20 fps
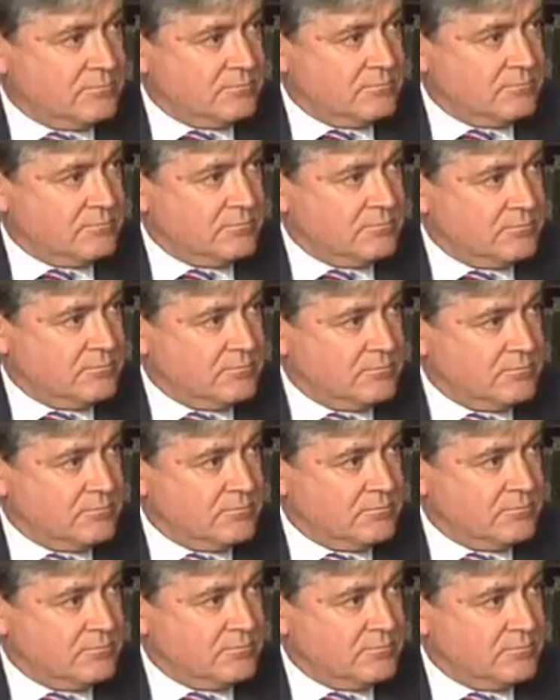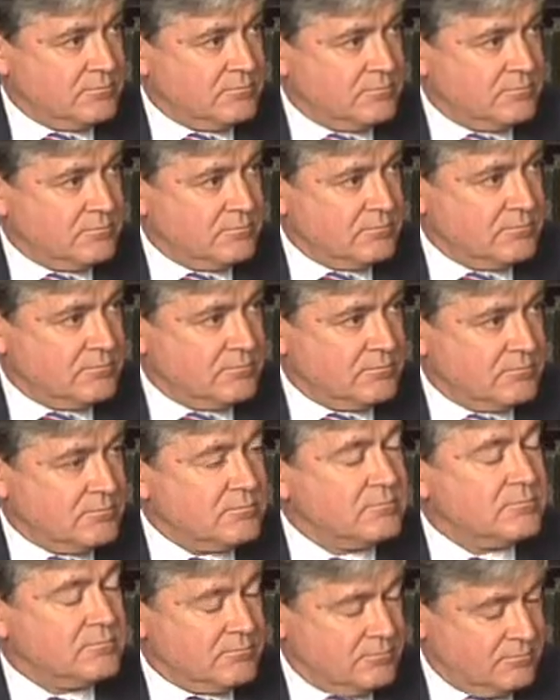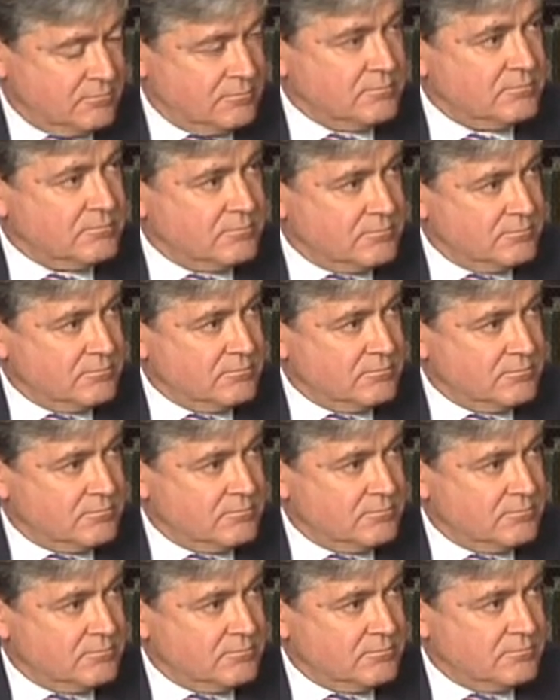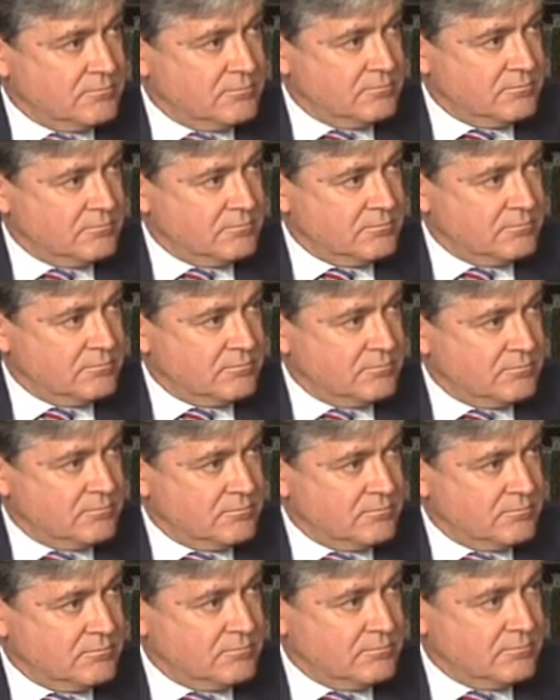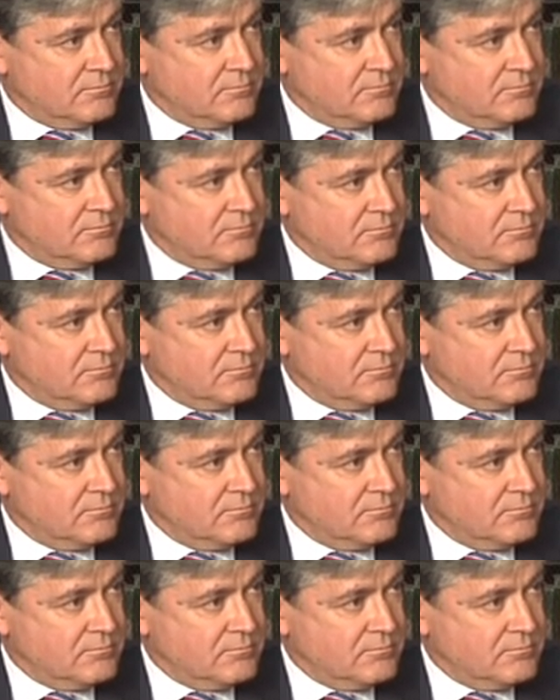This person isn't speaking.